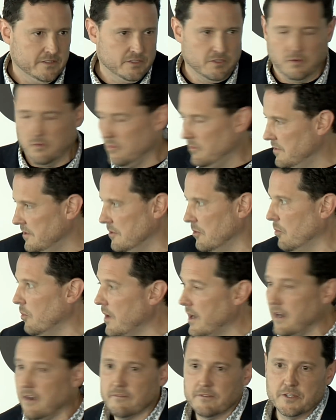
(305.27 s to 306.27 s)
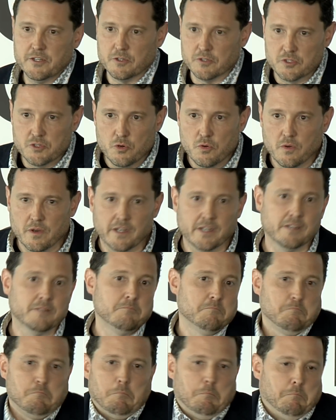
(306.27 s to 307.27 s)
So whatever you're doing,
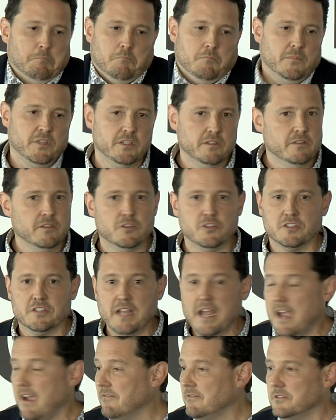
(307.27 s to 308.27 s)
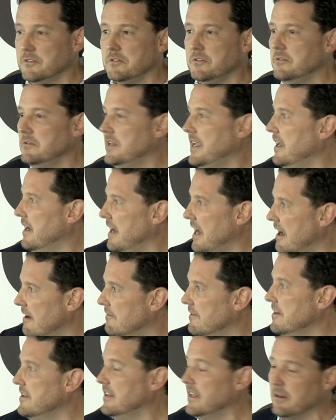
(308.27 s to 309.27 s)
you just have to get
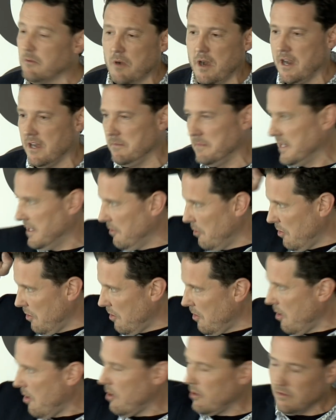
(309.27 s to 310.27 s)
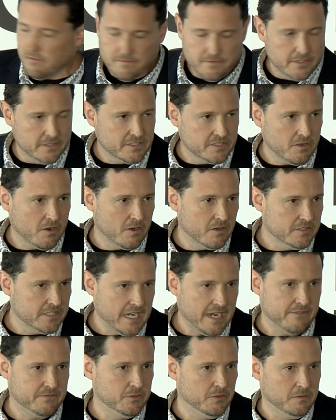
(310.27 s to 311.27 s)
everything right. I mean, all of the stars
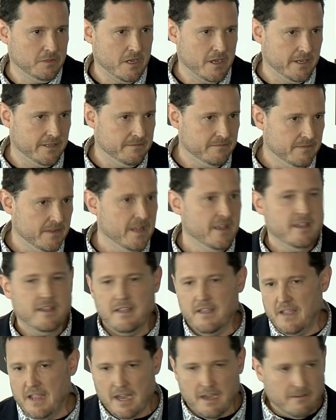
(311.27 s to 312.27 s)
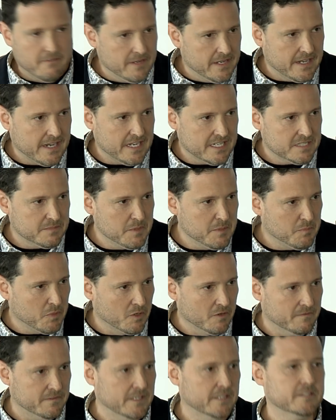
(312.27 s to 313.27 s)
have to align. Everything has to be
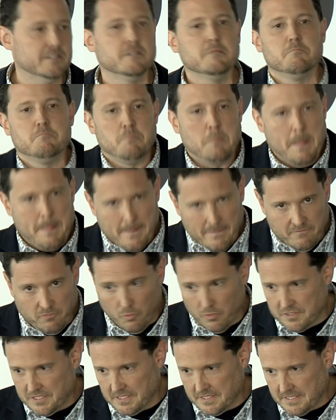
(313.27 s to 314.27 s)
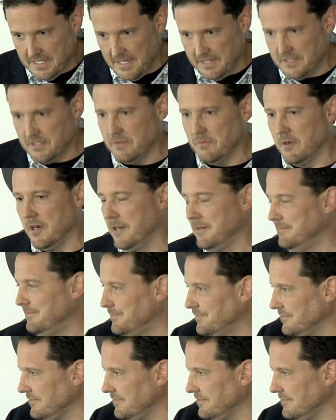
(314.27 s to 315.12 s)
perfect for success, right?